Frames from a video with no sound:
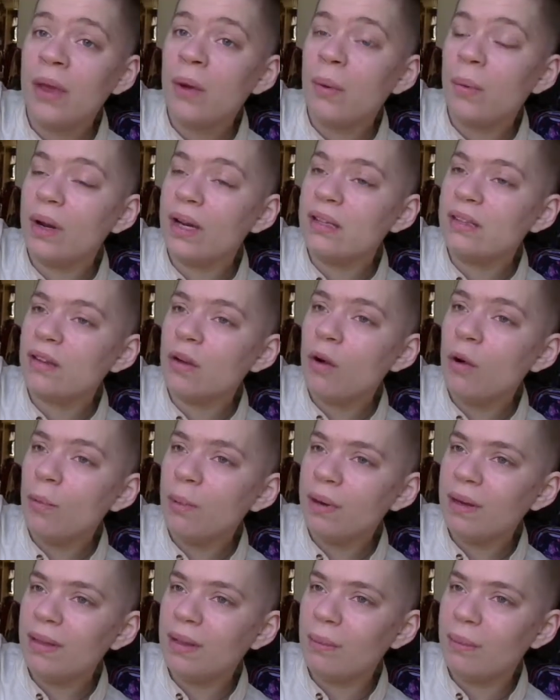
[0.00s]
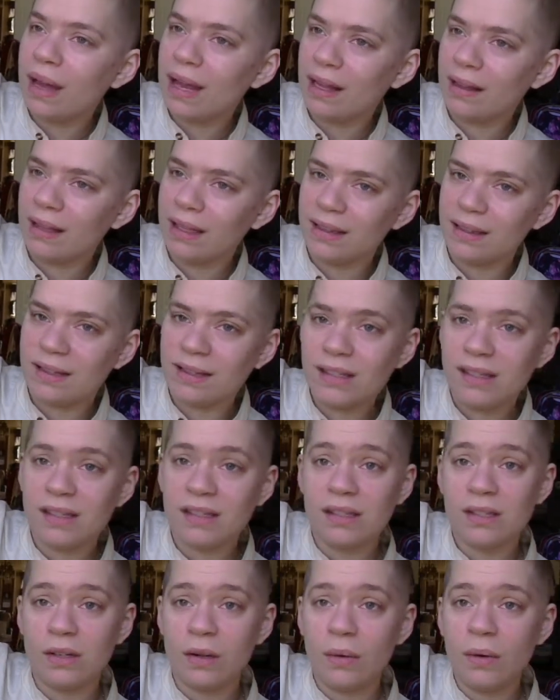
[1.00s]
When it's open in the back like this, the
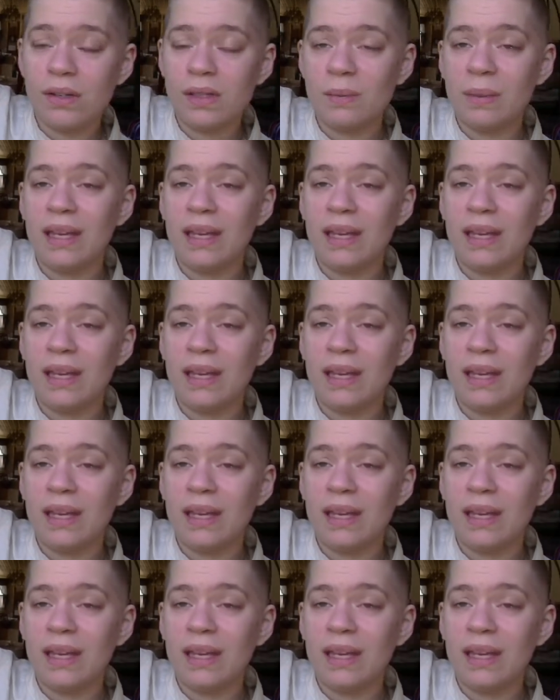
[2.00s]
stone is